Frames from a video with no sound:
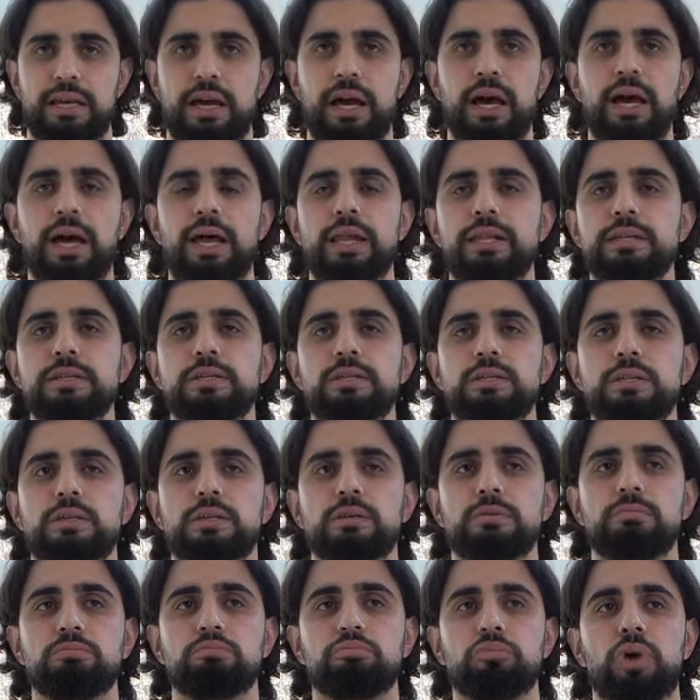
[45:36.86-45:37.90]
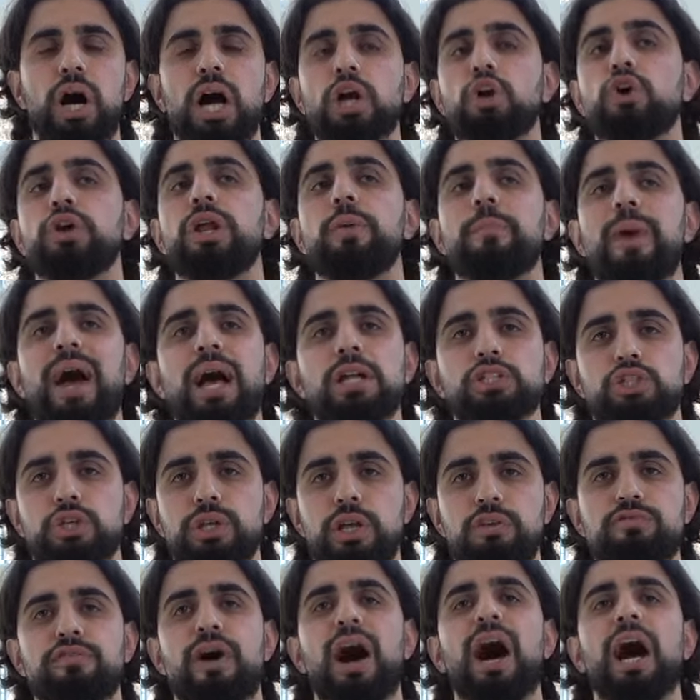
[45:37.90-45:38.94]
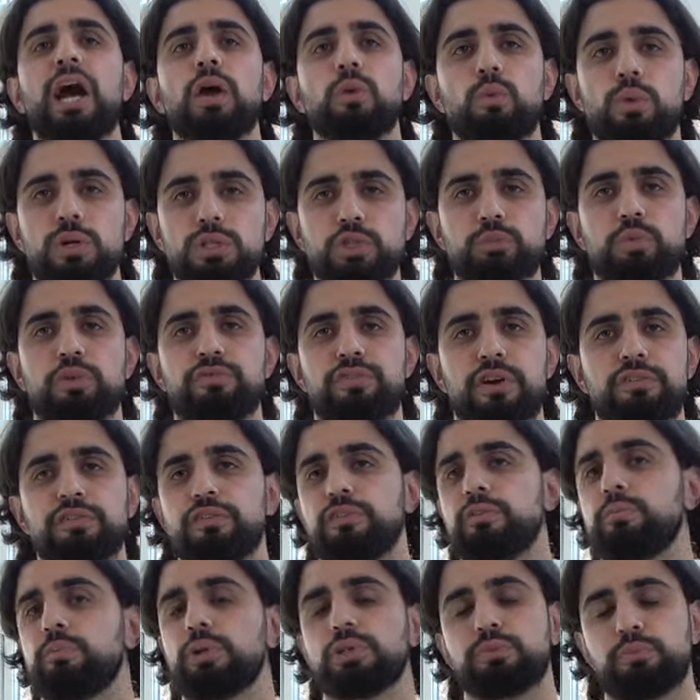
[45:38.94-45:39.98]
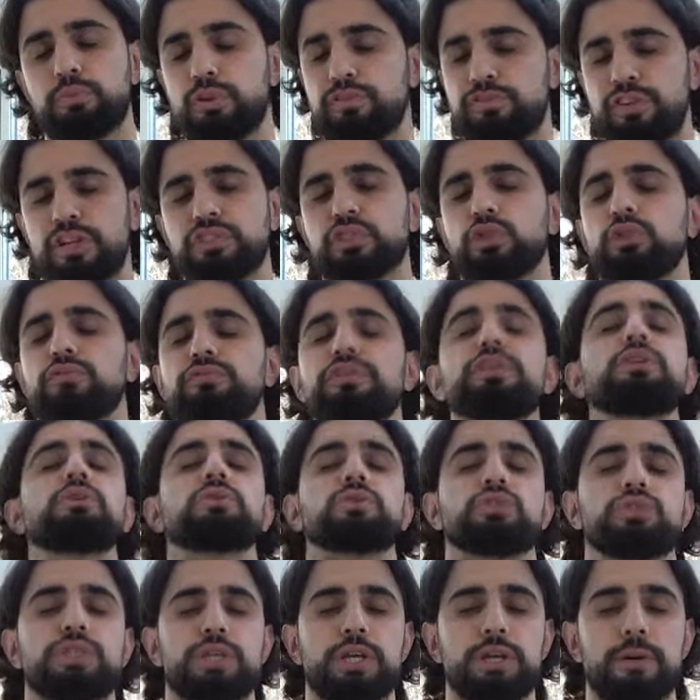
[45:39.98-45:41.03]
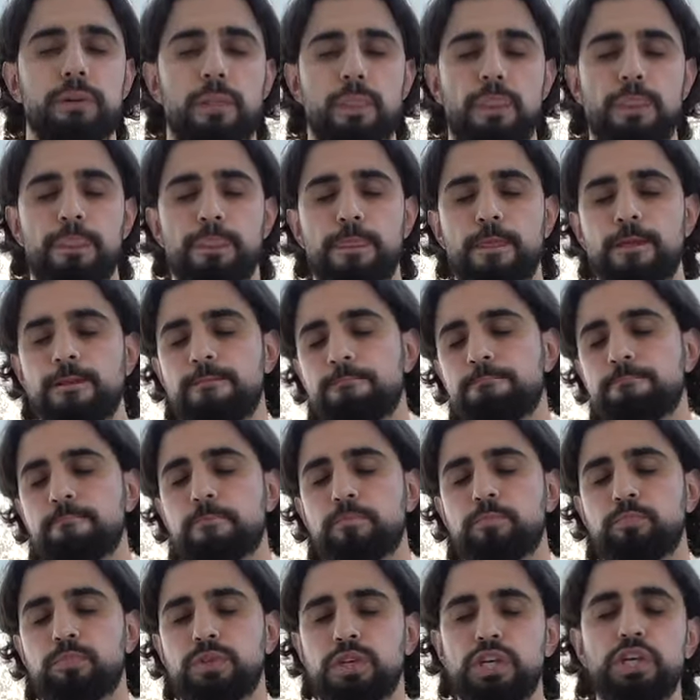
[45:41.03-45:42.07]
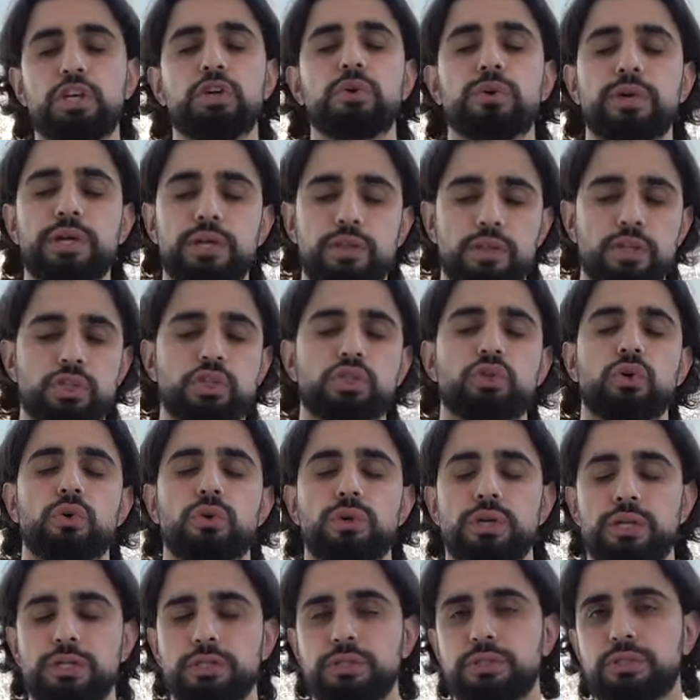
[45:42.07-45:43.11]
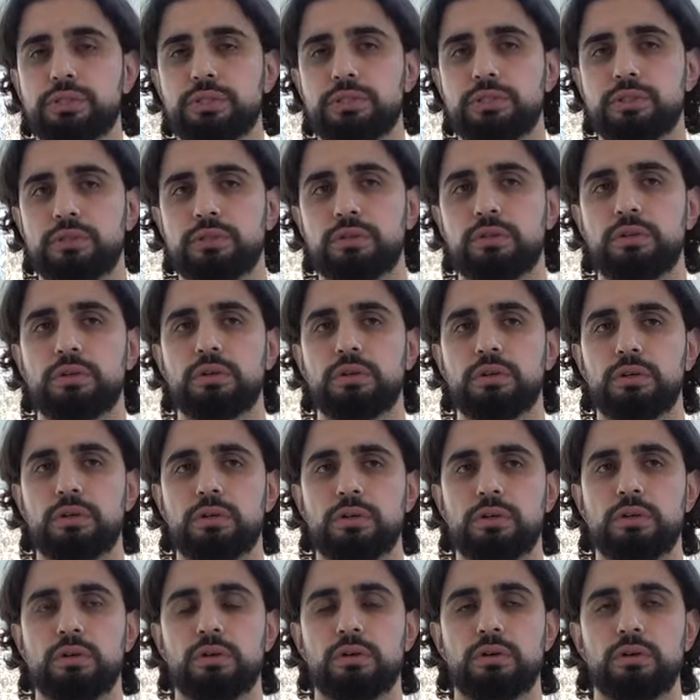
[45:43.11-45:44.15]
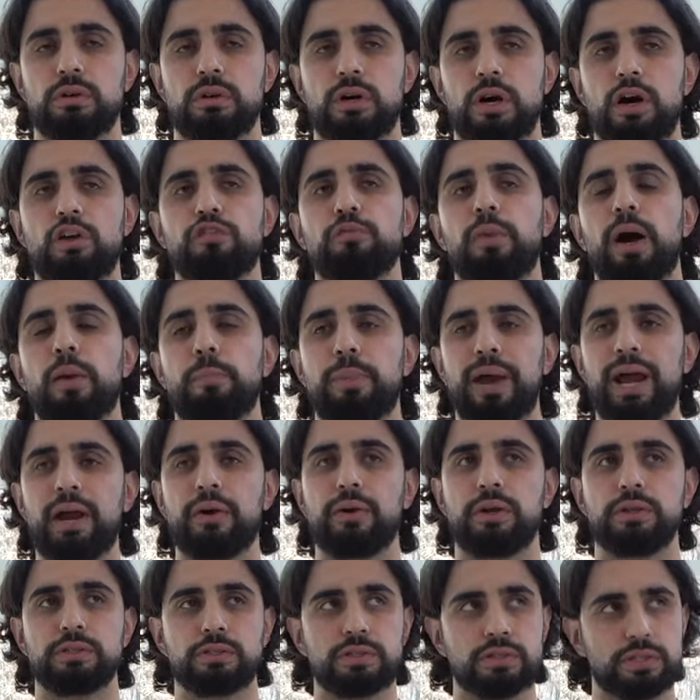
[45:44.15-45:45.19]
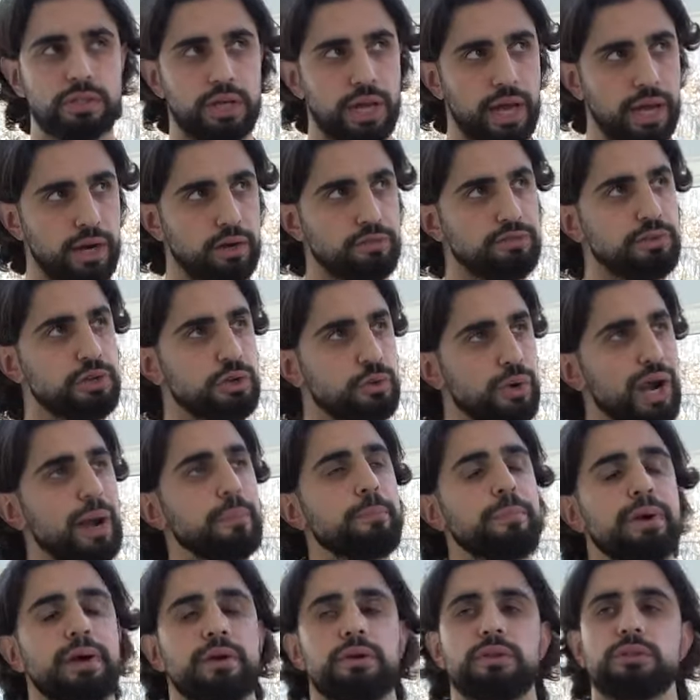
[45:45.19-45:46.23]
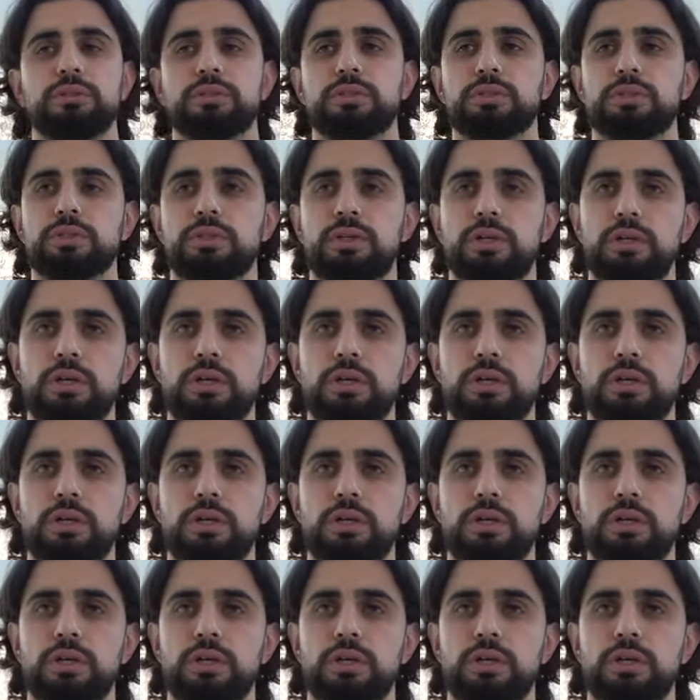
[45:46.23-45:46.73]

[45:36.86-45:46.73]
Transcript: And I could imagine if I was Prof- Finkelstein hearing the stories of my parents and of the grandparents,